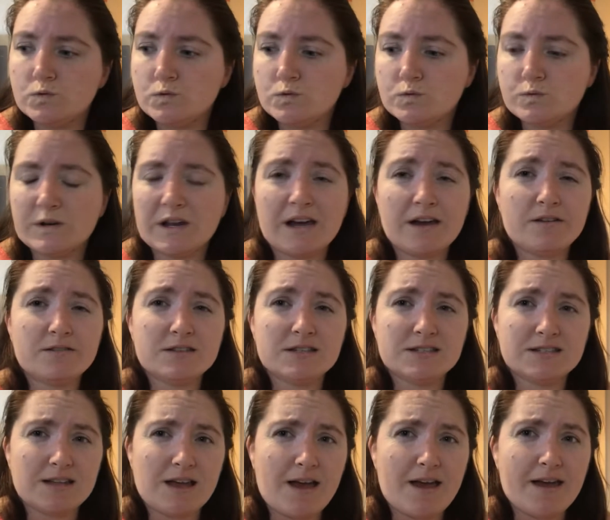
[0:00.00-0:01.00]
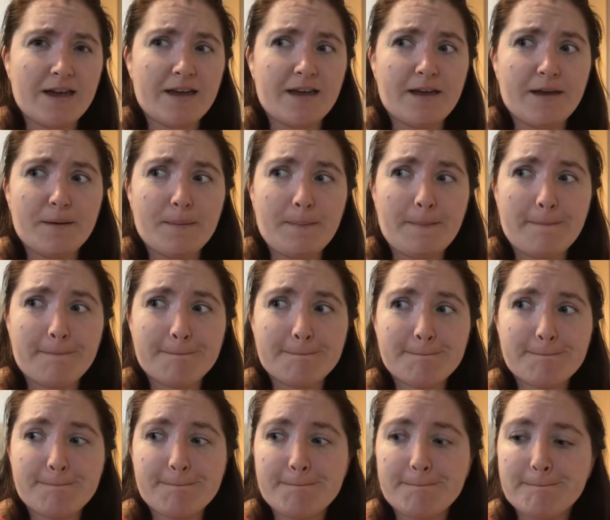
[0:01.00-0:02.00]
would have to say
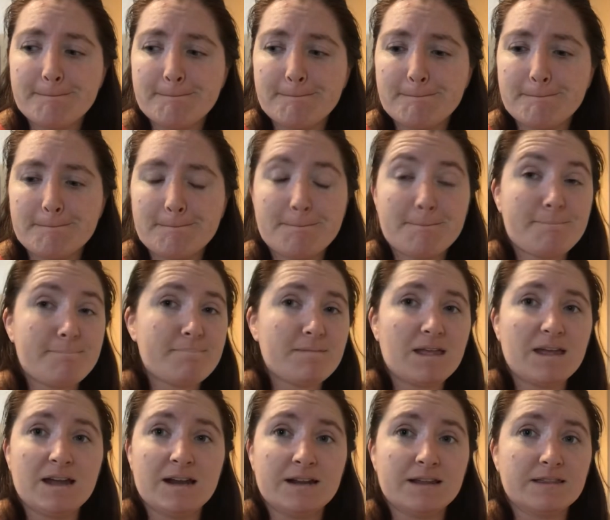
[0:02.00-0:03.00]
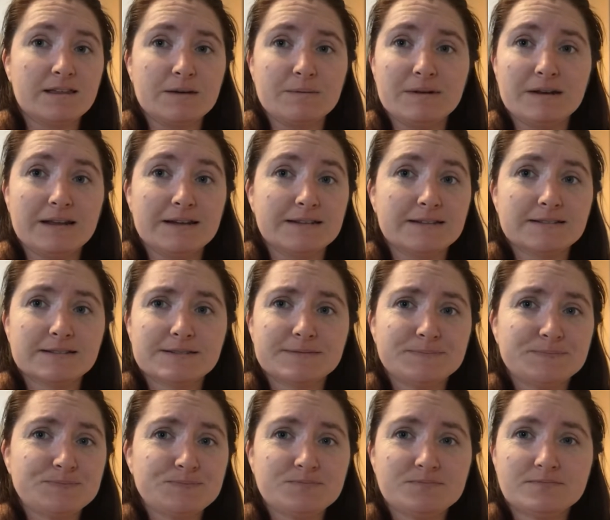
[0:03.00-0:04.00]
anything with lace.
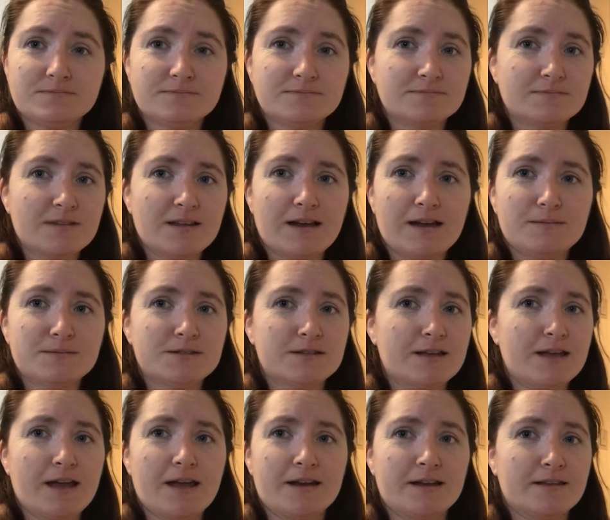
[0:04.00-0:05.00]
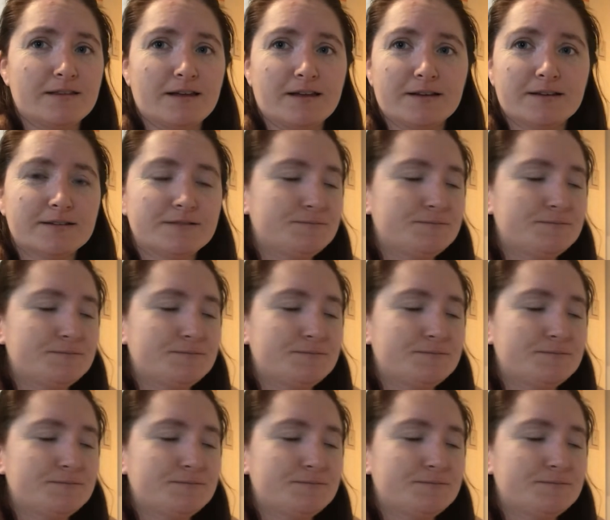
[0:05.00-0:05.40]
Absolutely anything.